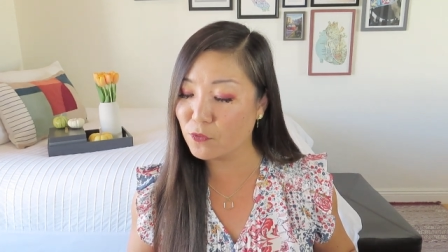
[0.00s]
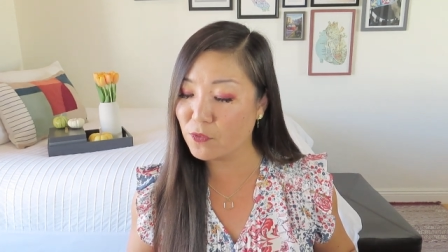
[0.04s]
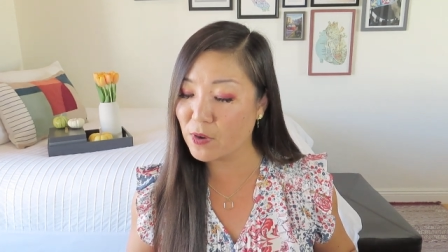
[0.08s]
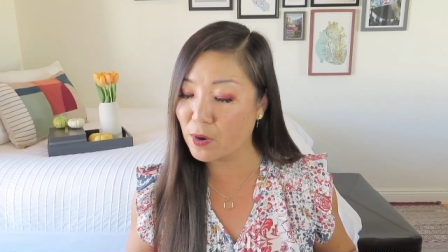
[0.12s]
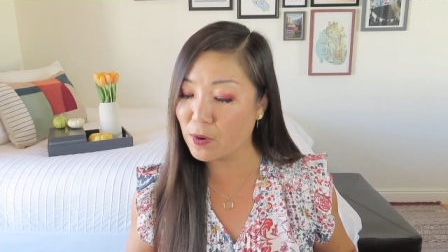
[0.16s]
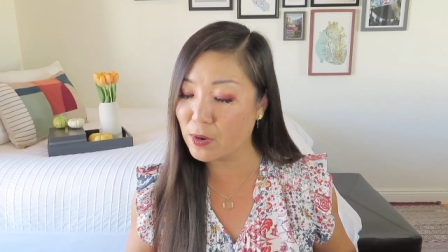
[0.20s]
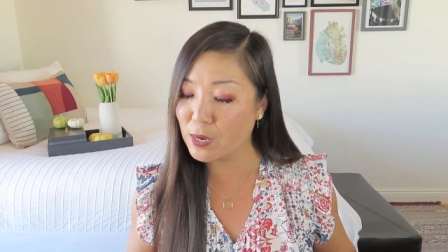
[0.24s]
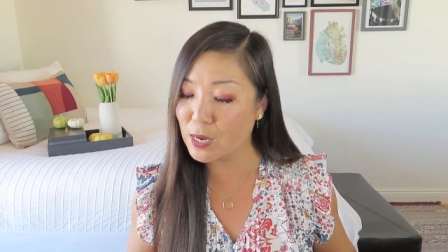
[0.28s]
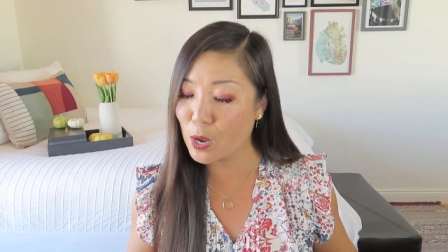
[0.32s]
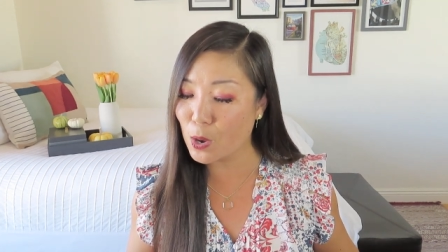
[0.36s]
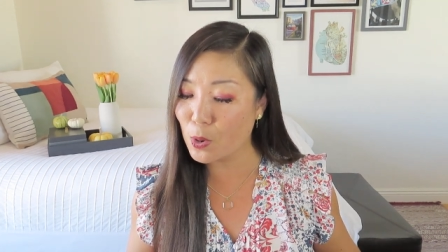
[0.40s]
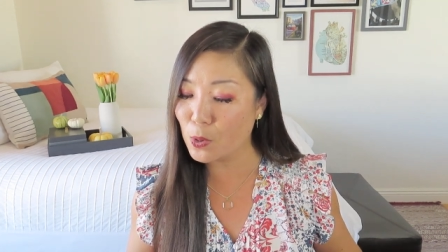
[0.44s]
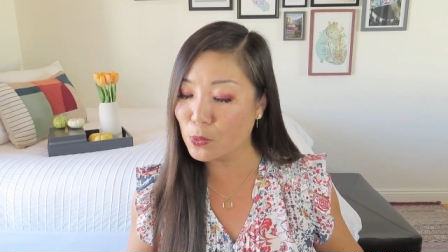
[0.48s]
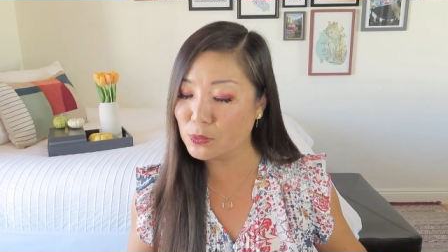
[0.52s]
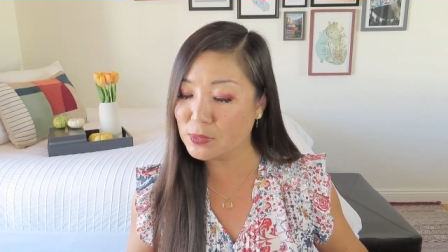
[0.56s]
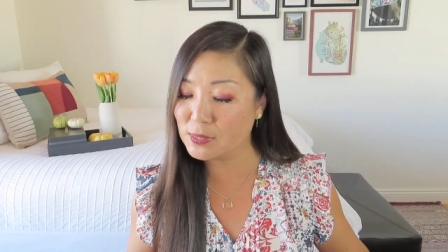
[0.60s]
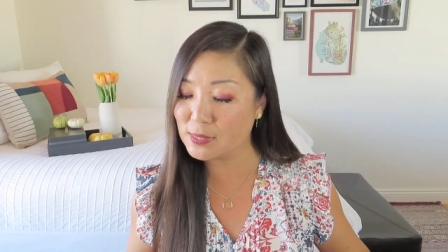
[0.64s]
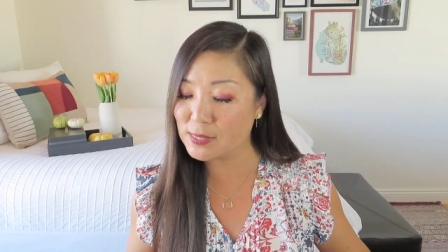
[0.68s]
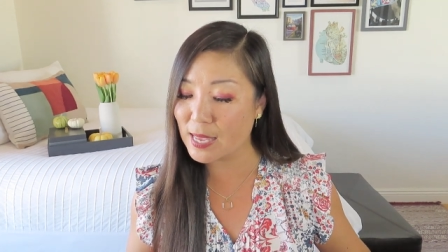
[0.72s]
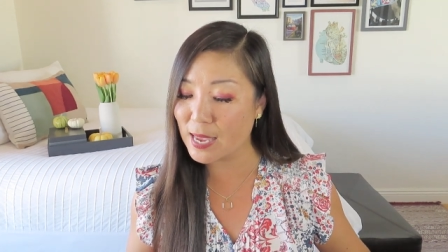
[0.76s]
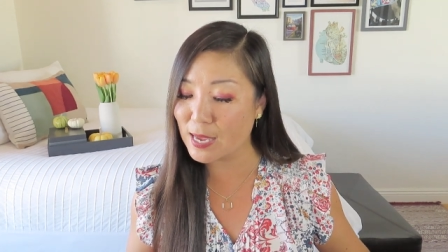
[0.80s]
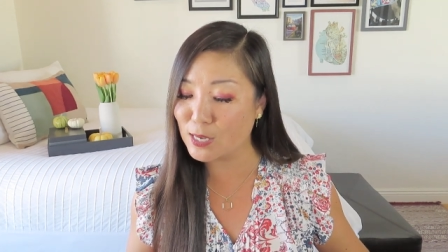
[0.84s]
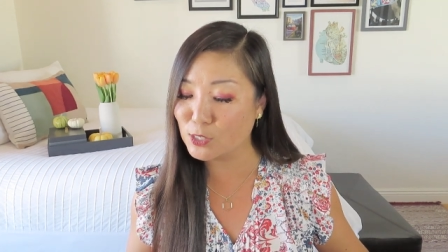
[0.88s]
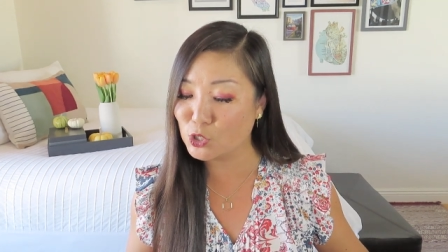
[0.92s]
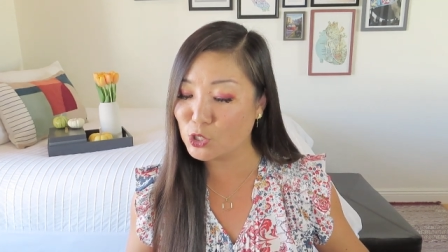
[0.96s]
very own
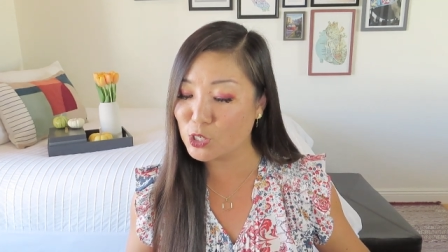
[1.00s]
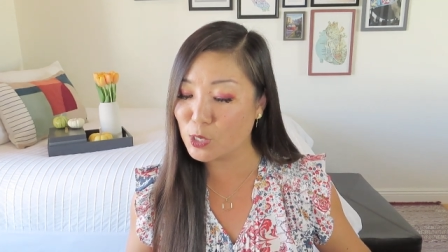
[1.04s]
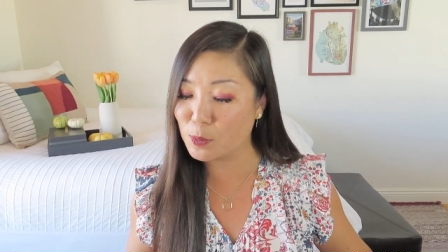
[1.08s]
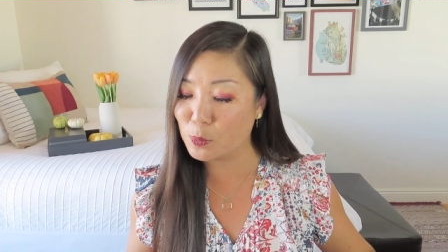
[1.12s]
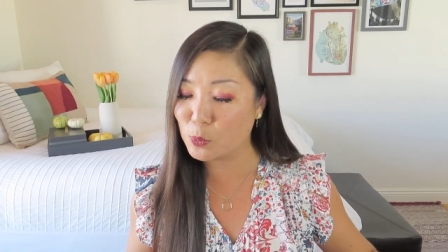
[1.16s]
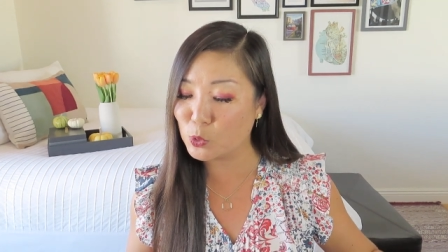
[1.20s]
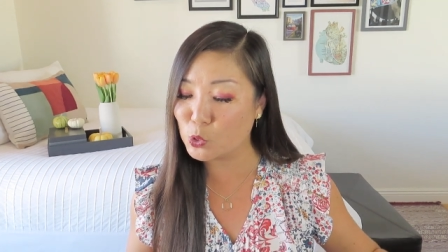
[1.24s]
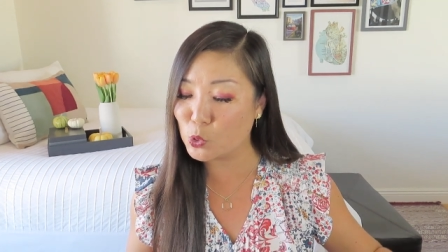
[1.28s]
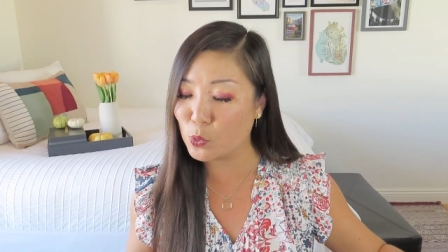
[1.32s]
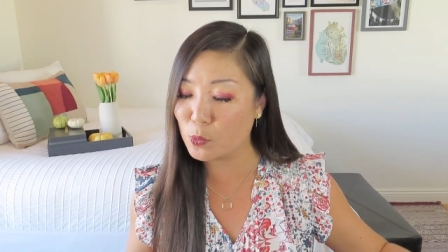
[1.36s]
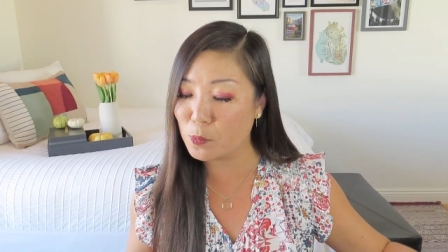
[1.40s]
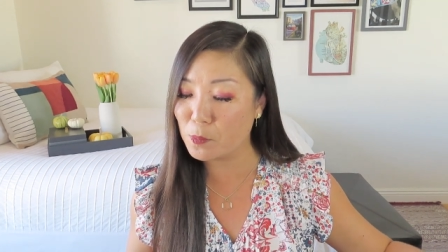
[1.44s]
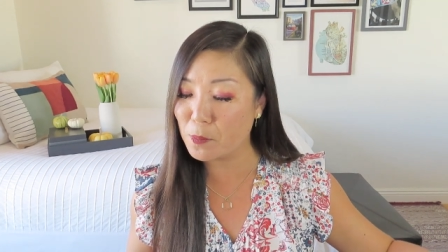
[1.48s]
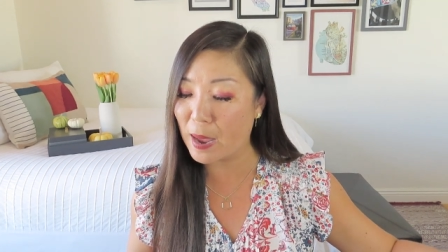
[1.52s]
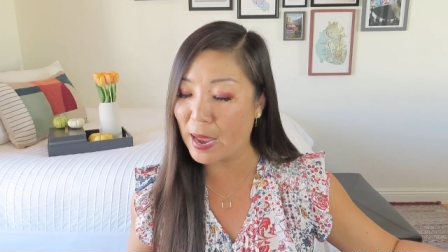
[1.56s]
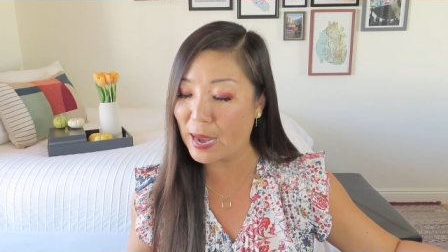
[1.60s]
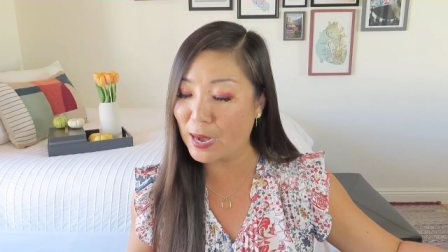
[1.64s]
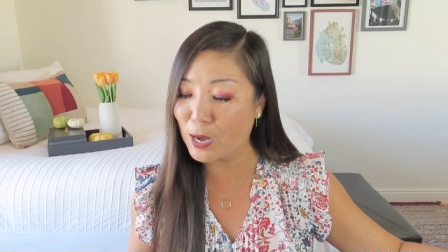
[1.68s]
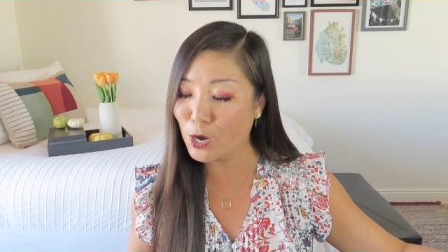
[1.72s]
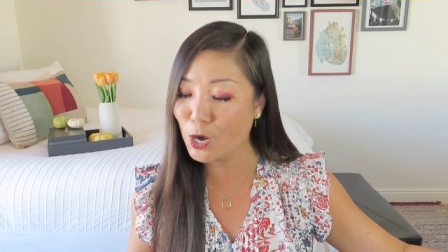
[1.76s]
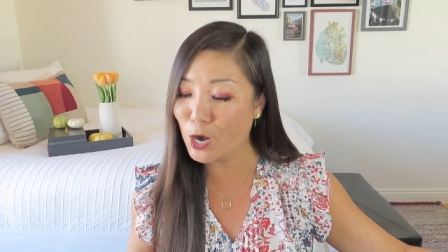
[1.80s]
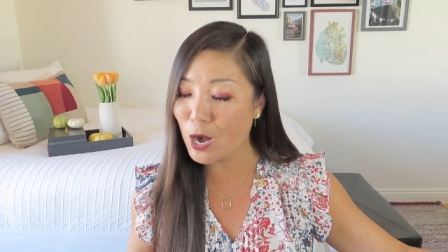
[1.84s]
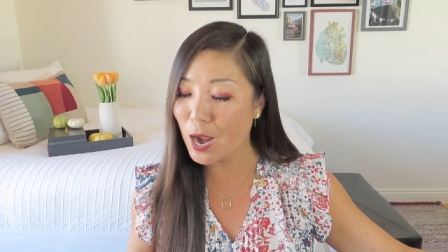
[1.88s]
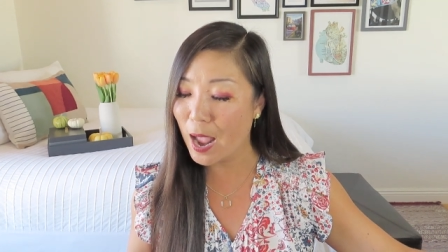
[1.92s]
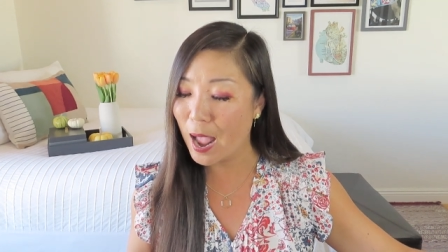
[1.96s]
Slayhead sheep to
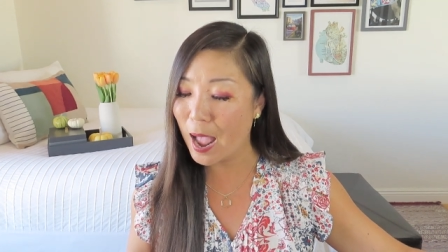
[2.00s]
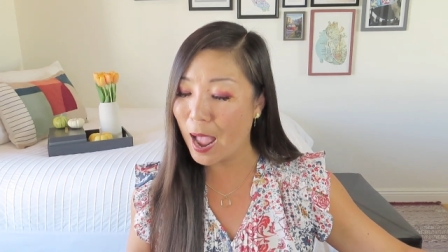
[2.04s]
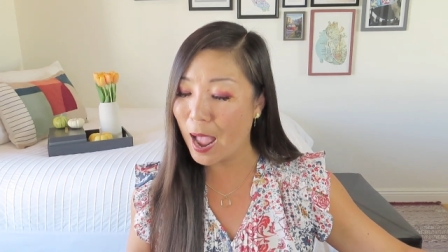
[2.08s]
admire.